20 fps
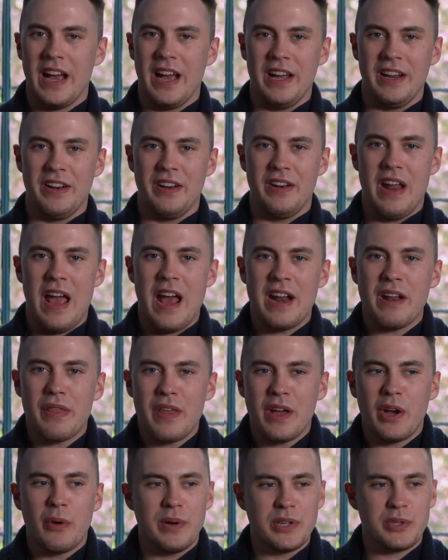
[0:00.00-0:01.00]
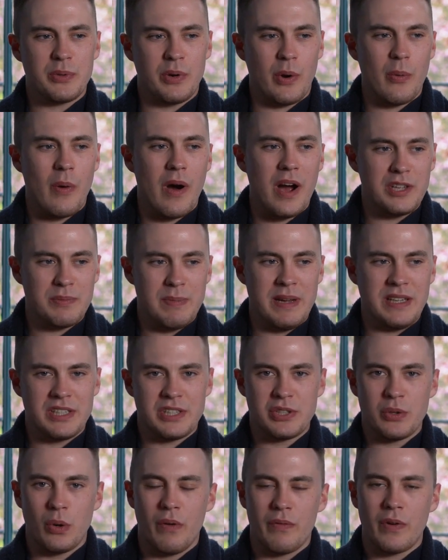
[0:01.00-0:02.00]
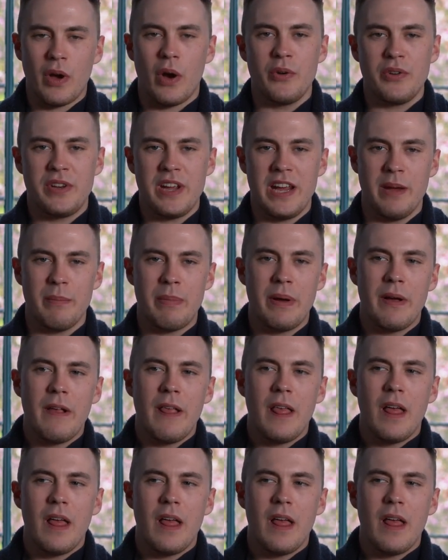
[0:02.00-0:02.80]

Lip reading: and anything which requires me to sort of go deep.